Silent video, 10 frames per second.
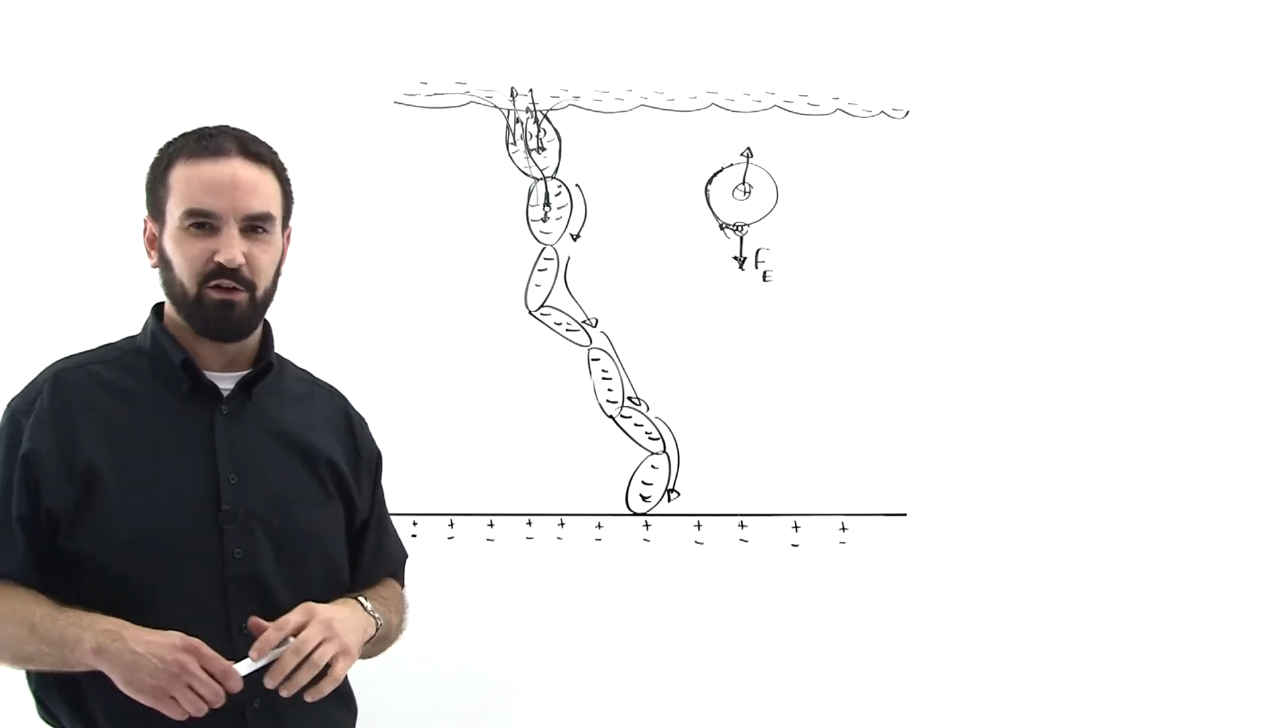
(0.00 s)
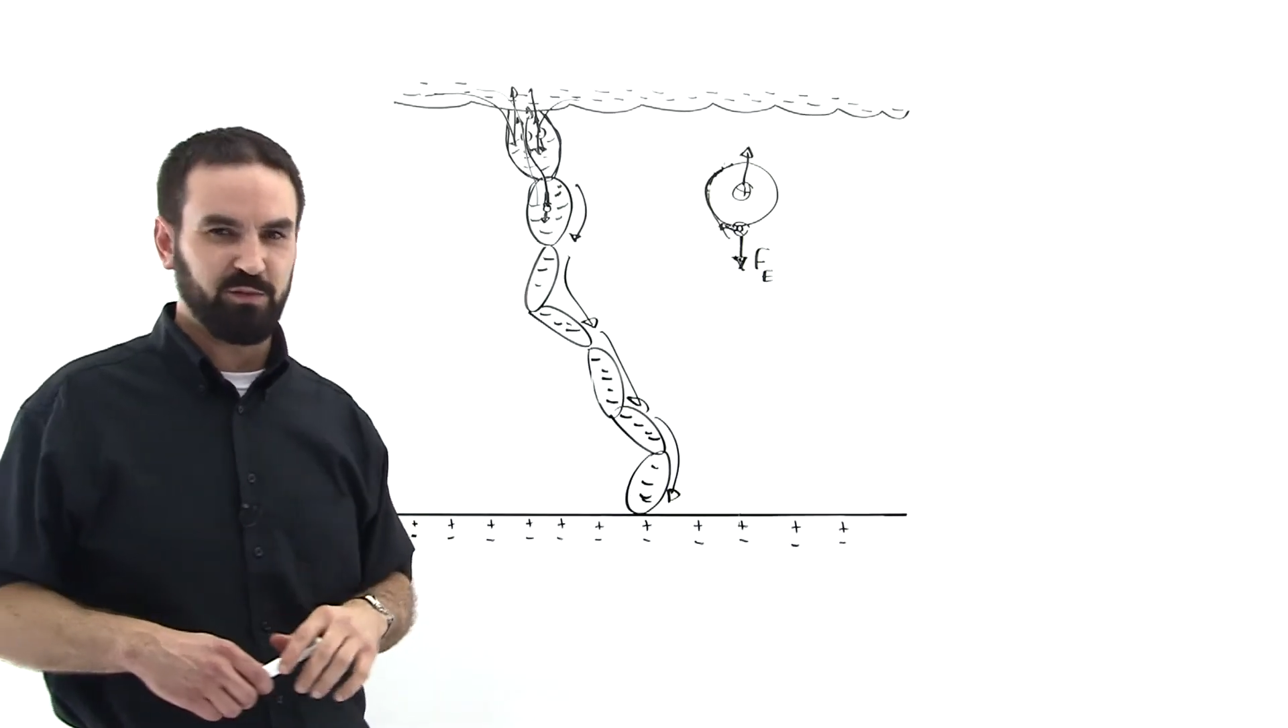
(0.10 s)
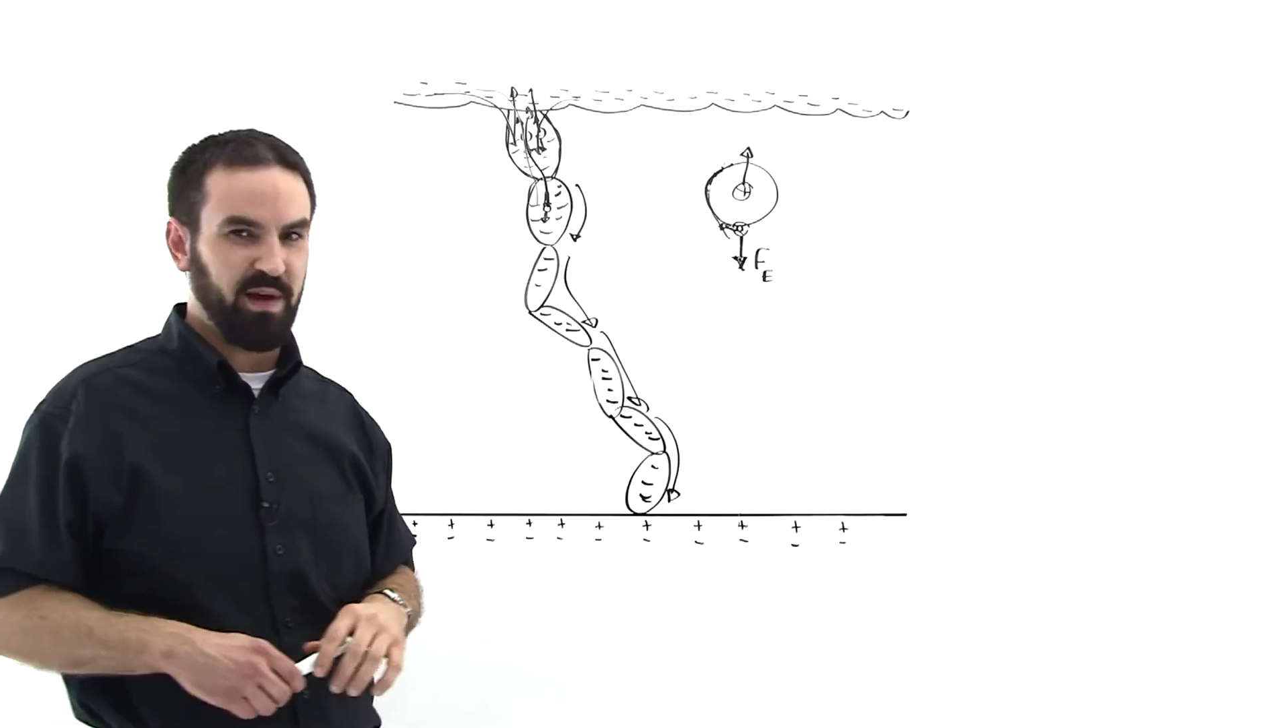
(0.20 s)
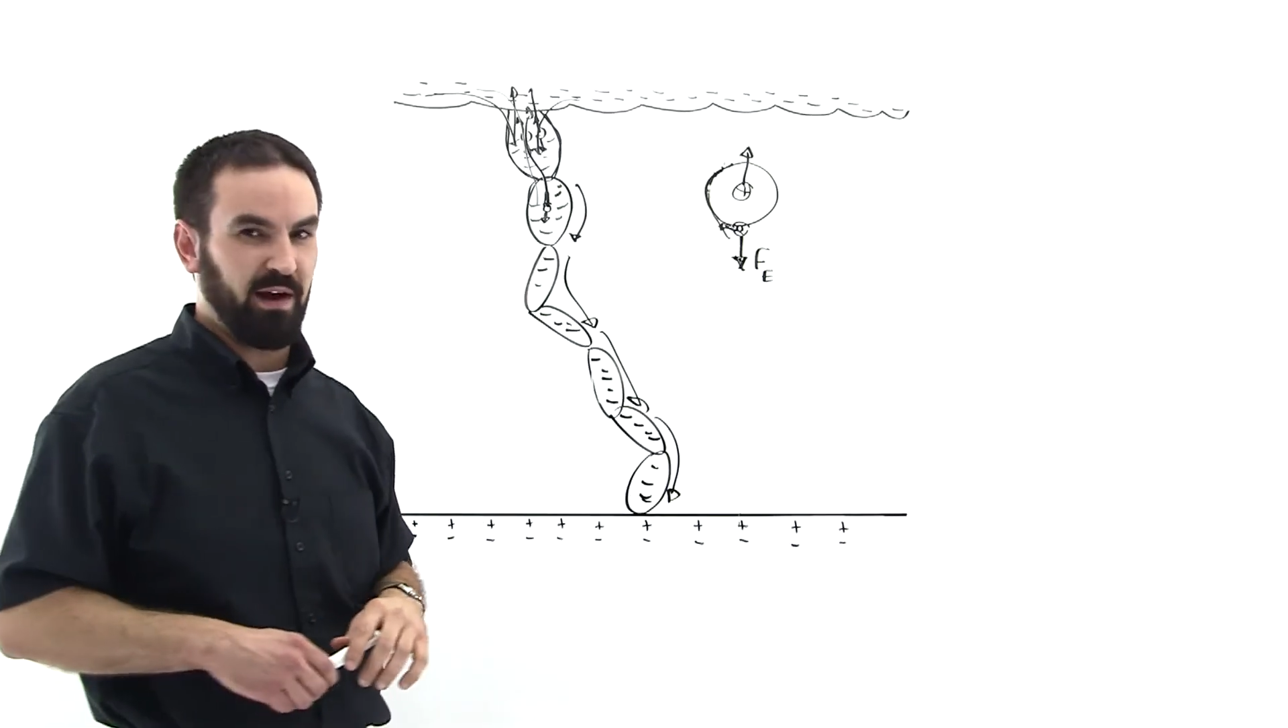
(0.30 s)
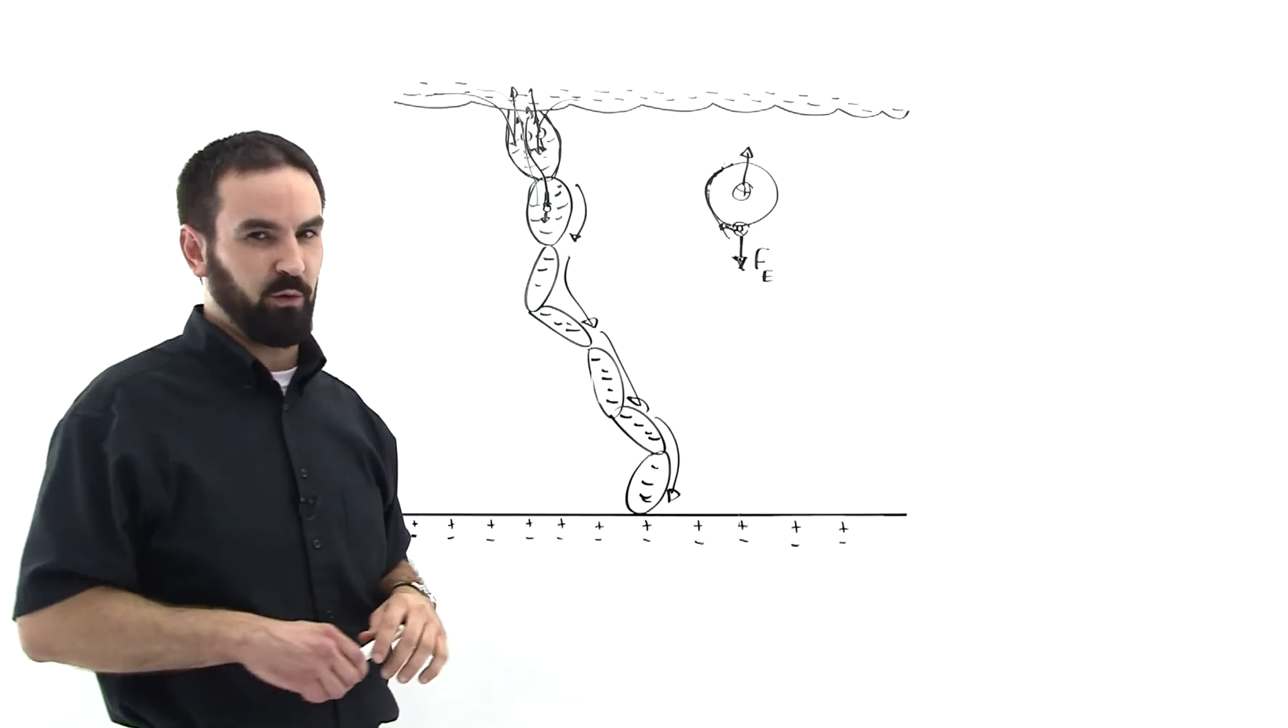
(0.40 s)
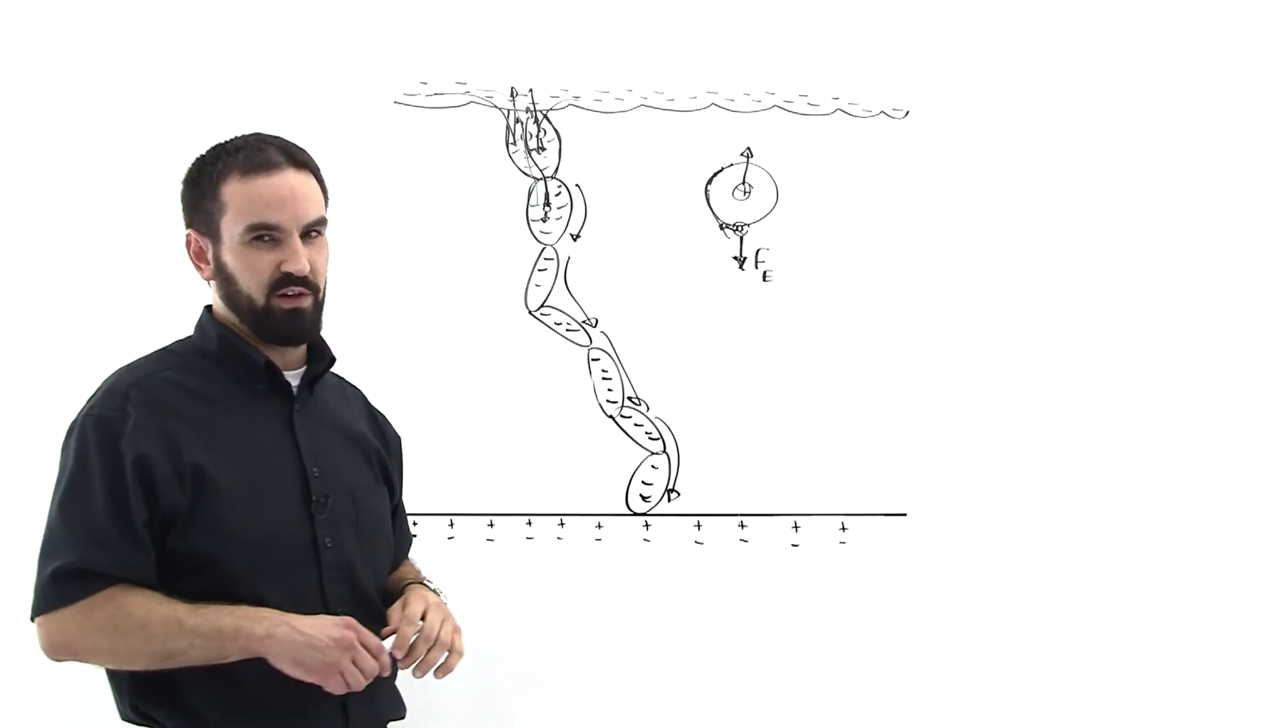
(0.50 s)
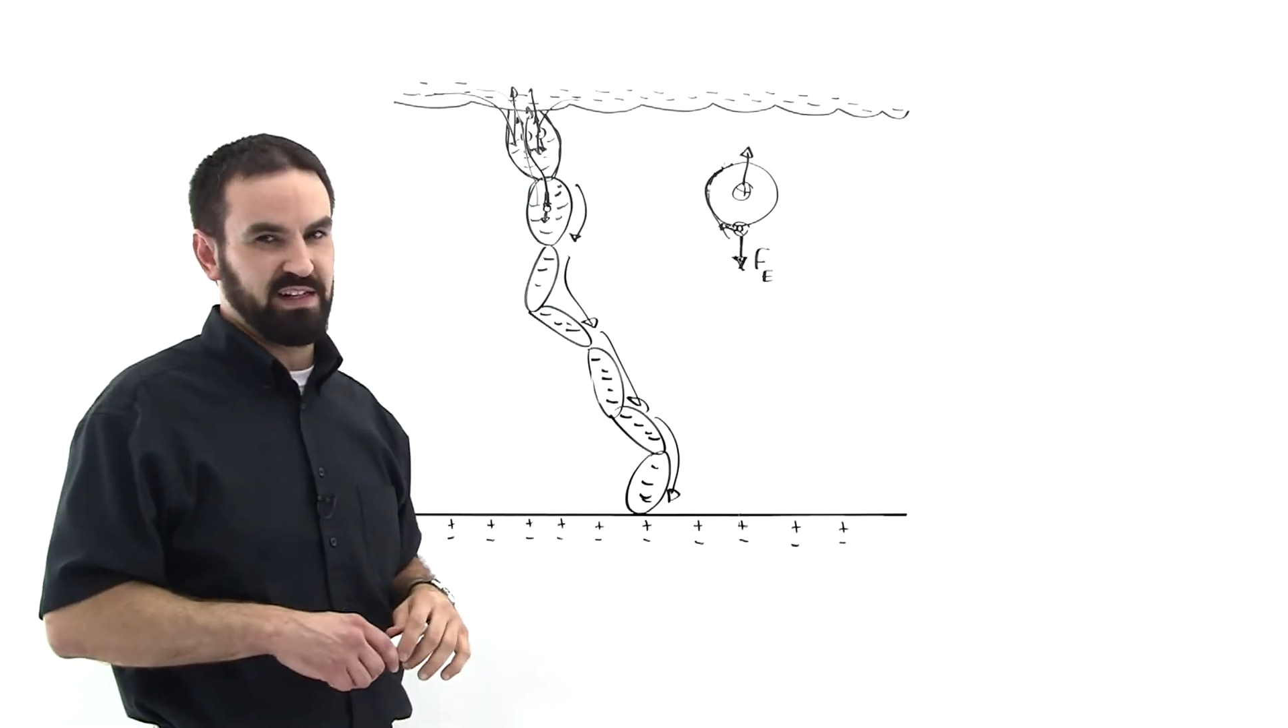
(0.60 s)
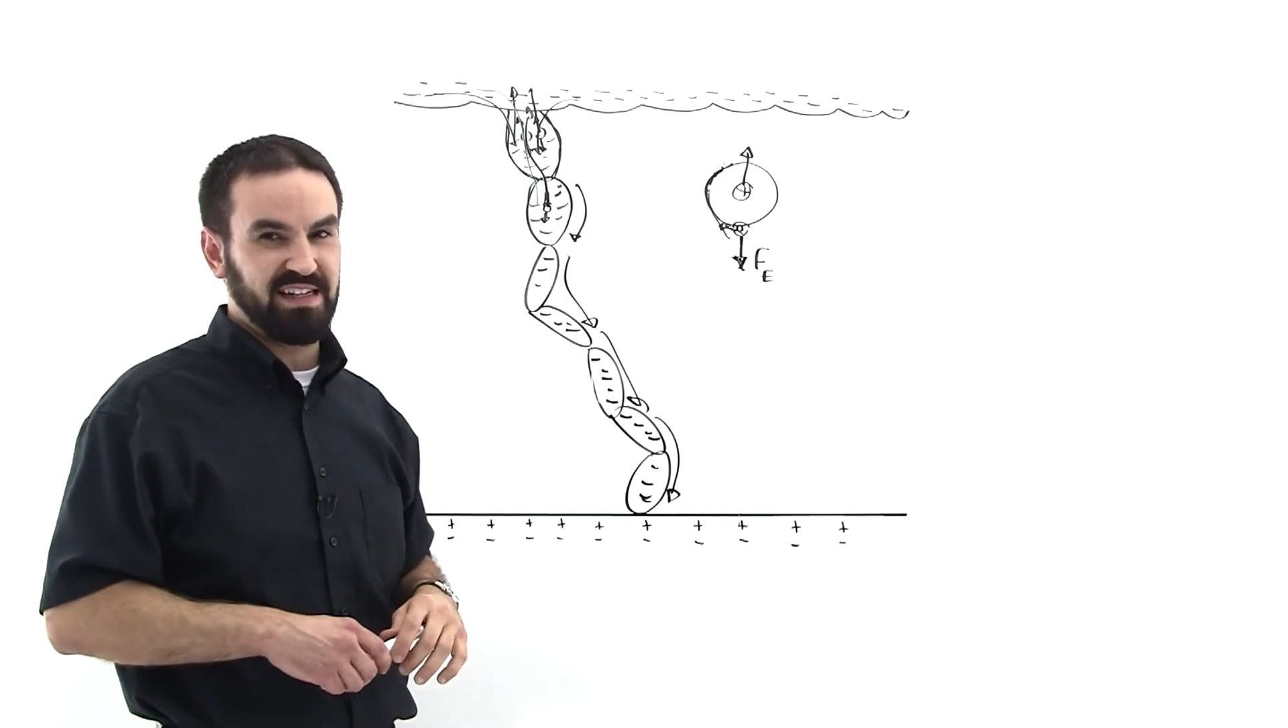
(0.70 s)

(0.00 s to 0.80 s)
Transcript: goes backwards.